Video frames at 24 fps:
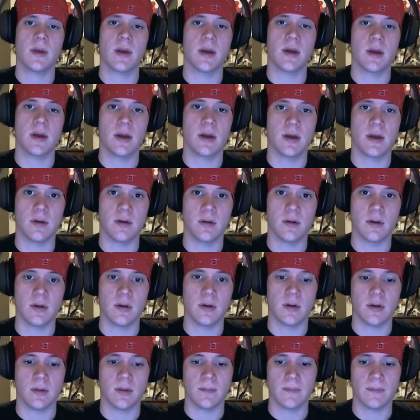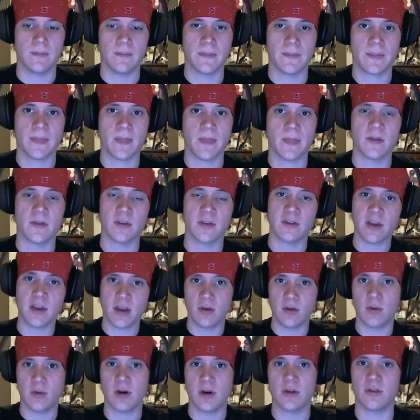And the
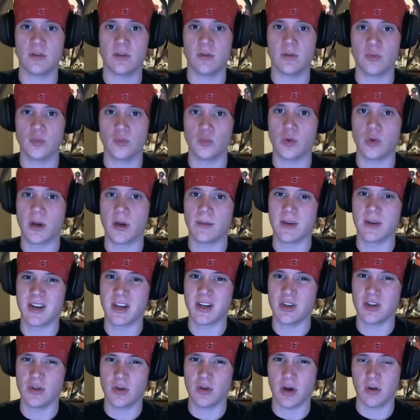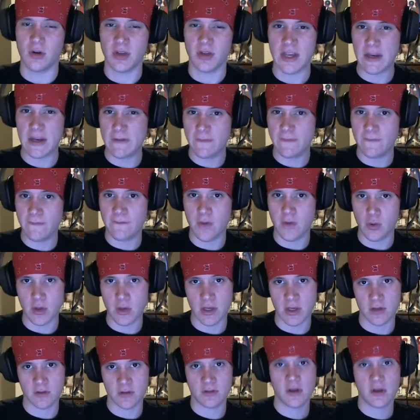second one is one I'm going to do called In
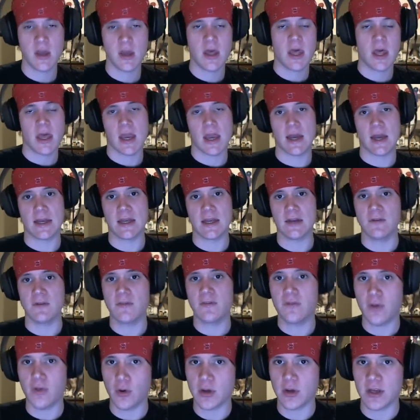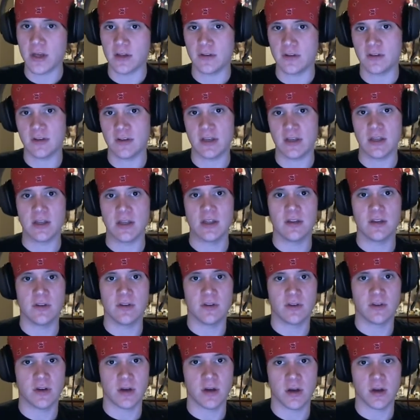Focus. And In Focus is